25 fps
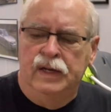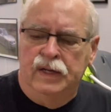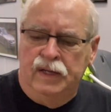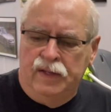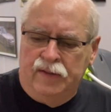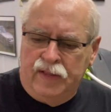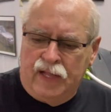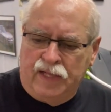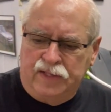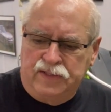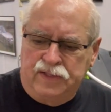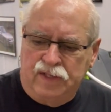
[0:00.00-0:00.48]

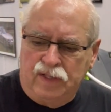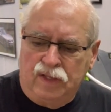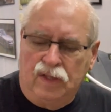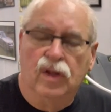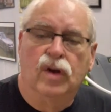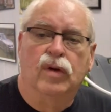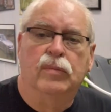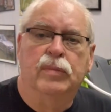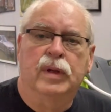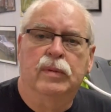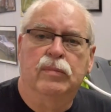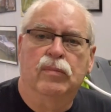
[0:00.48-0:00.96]
that's a
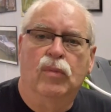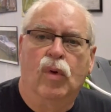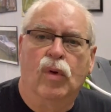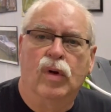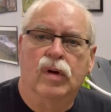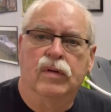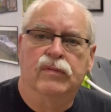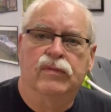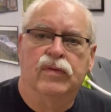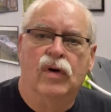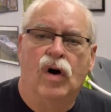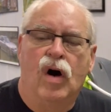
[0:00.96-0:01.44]
little bit more
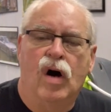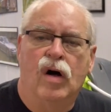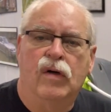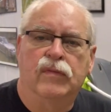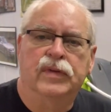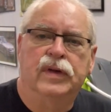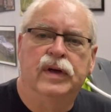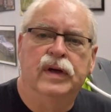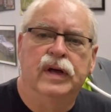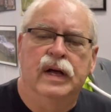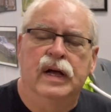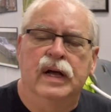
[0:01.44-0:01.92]

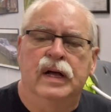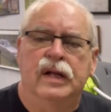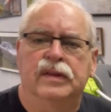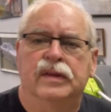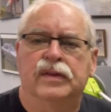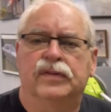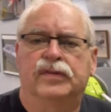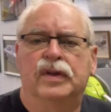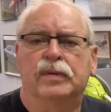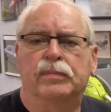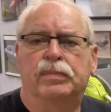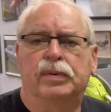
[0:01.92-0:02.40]
involved.
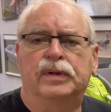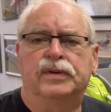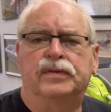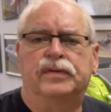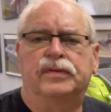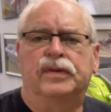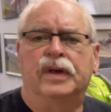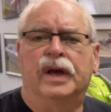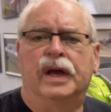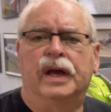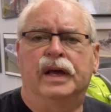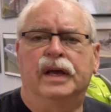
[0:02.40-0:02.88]
The
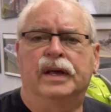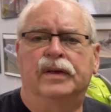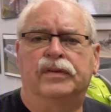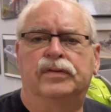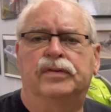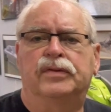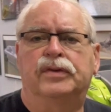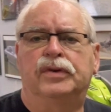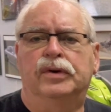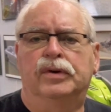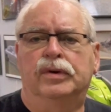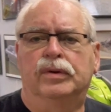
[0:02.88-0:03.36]
simplest thing is
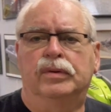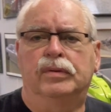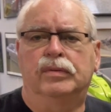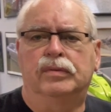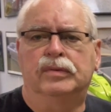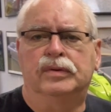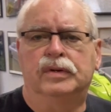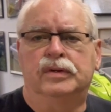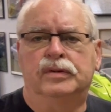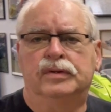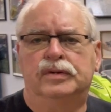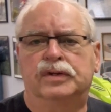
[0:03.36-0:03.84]
to
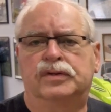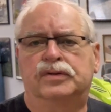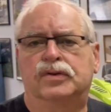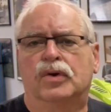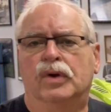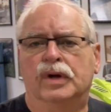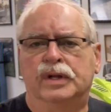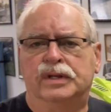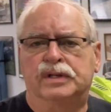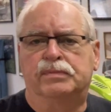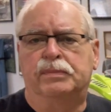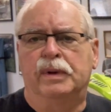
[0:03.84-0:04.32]
just go
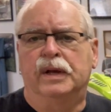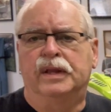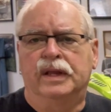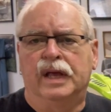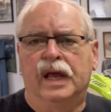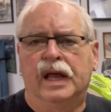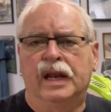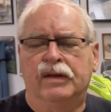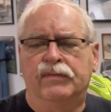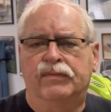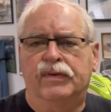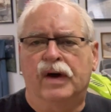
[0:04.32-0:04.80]
ahead and spend
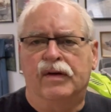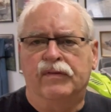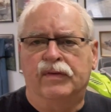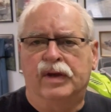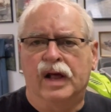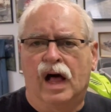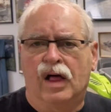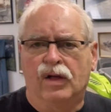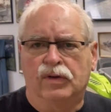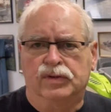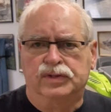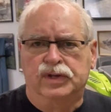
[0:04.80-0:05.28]
the
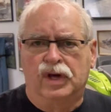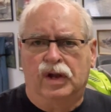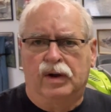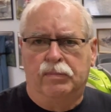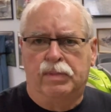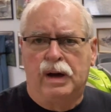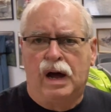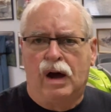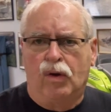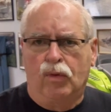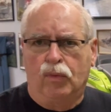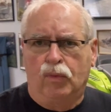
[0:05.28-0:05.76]
$85 on a
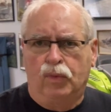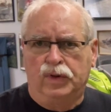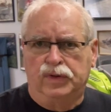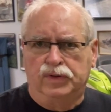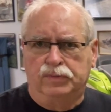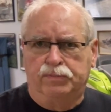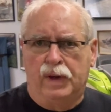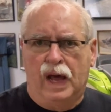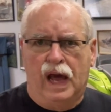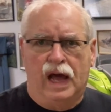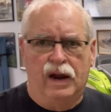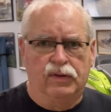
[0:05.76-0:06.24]
Power Wheels
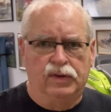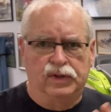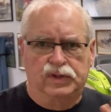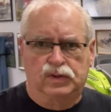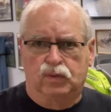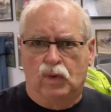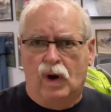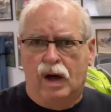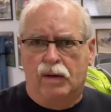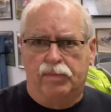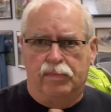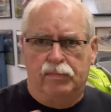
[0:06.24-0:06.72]
battery,
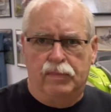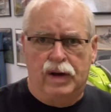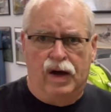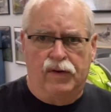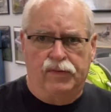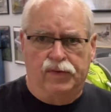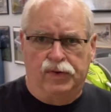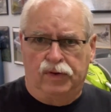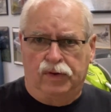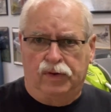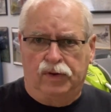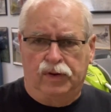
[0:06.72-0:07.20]
swap them
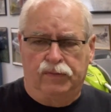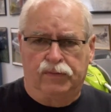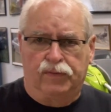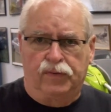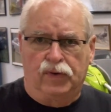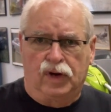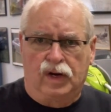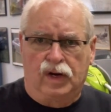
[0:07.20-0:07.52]
out, and you're good for a